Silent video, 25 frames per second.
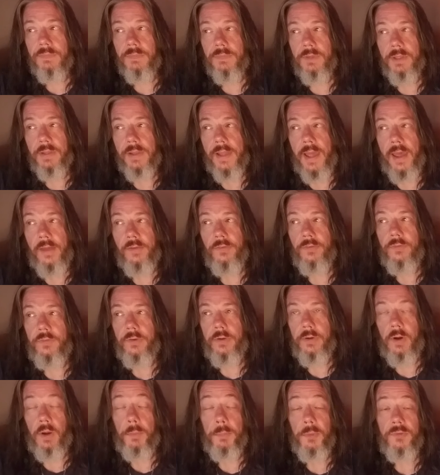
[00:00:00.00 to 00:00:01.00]
Last
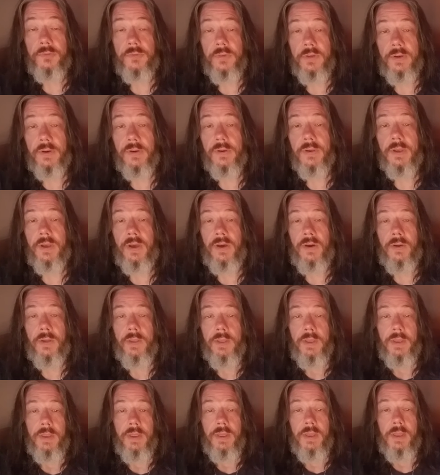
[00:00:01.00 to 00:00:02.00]
year, almost a year ago,
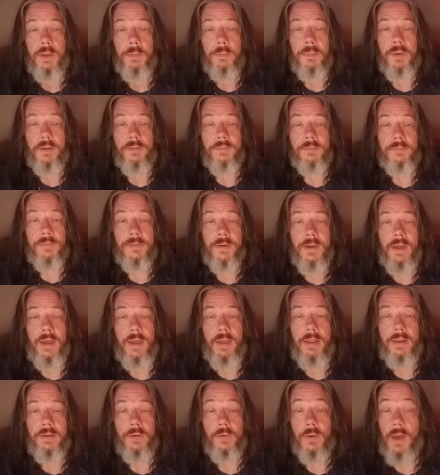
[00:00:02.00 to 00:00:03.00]
my
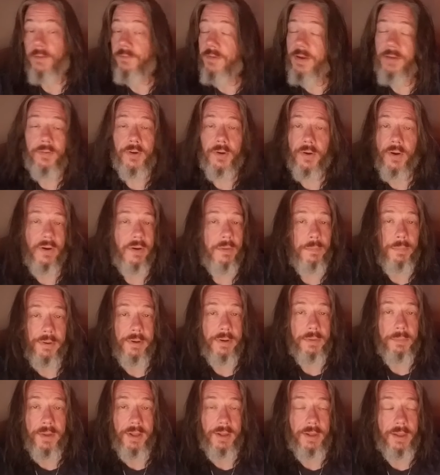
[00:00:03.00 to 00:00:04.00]
friend, I've never grown a
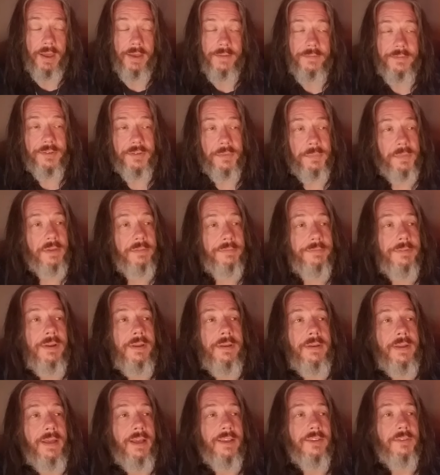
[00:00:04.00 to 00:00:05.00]
beard in my life, so my
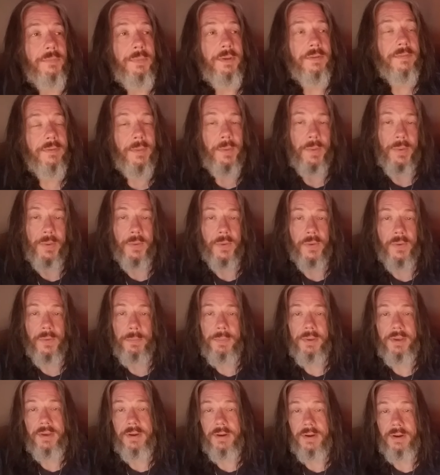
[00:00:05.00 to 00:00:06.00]
friend asked me if I would grow a
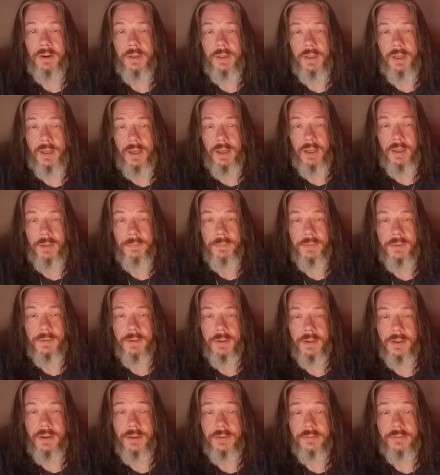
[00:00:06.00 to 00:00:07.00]
beard.
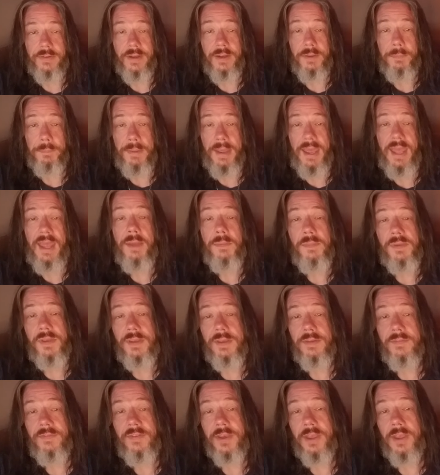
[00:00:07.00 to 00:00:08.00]
He said he'd pay me
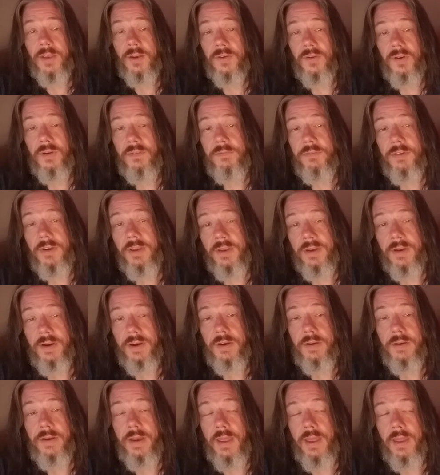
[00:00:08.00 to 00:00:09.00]
if I could grow it for a
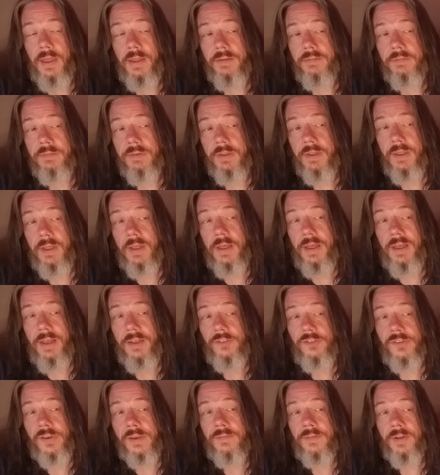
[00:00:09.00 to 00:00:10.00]
year and
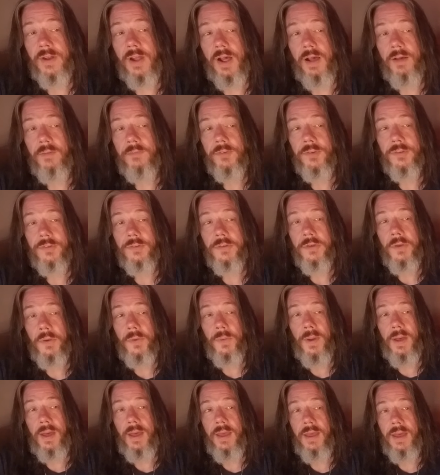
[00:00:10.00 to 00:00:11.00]
shave it off.
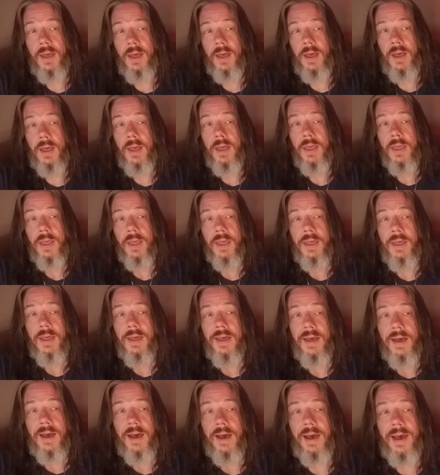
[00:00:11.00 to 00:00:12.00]
So
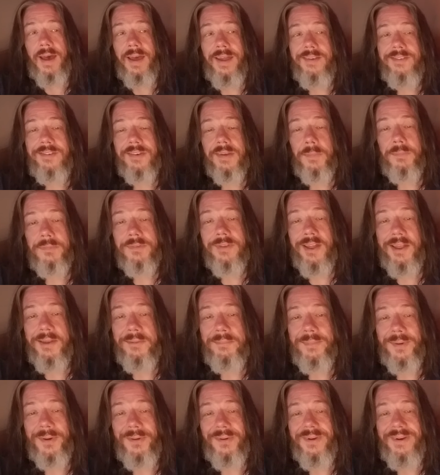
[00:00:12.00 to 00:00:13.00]
I jumped on
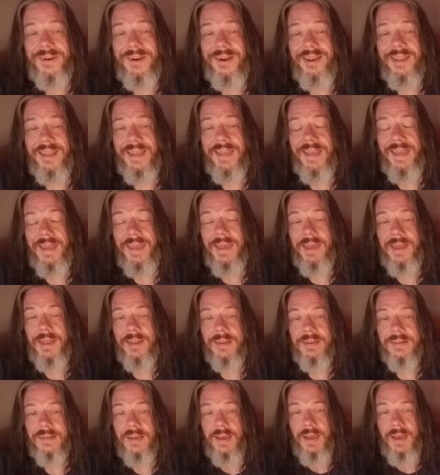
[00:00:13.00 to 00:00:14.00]
board, and